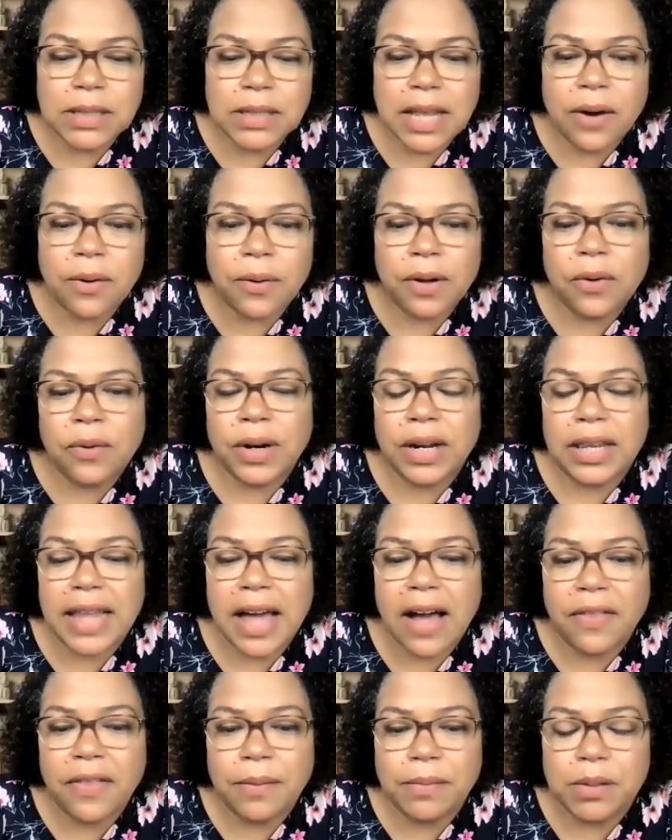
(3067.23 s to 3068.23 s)
that would
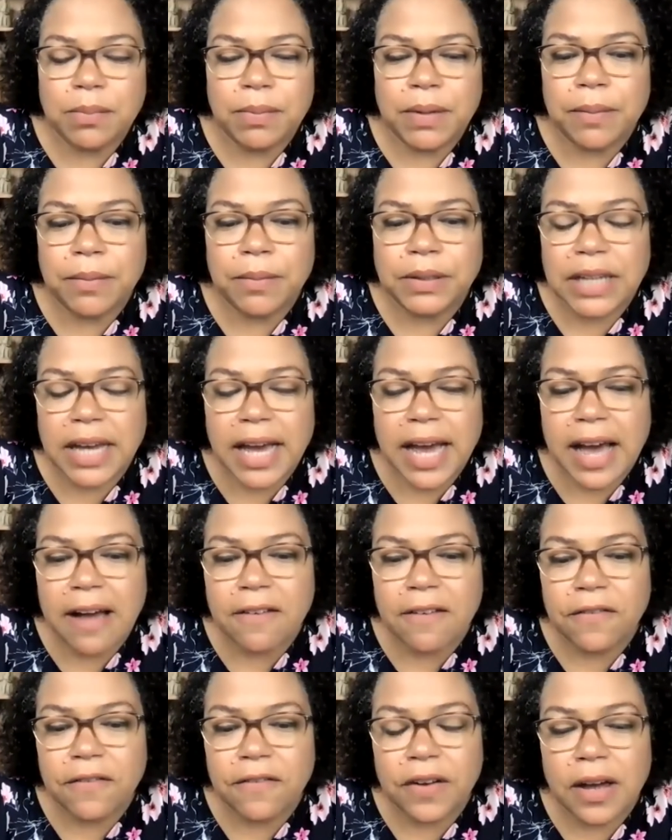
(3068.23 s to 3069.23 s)
allow them to be able to
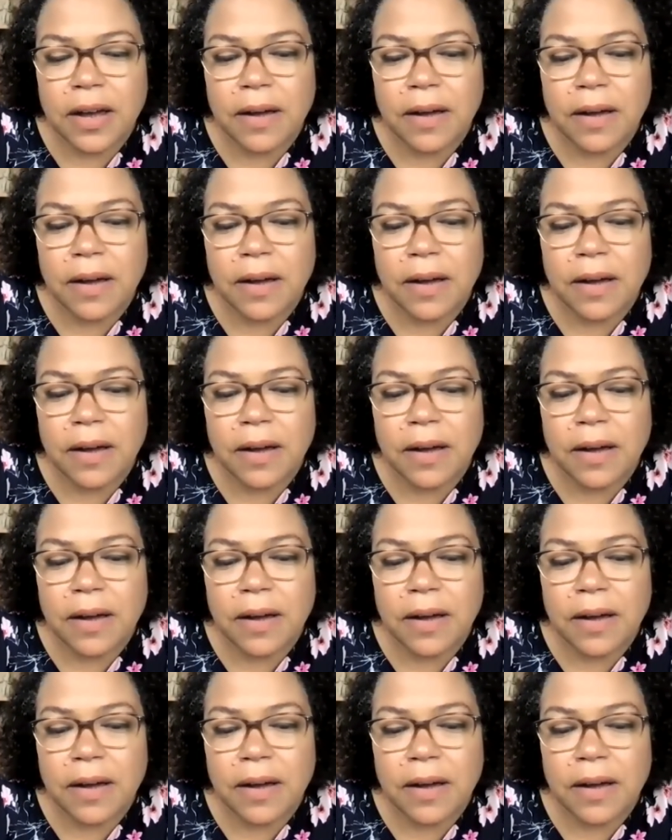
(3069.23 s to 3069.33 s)
have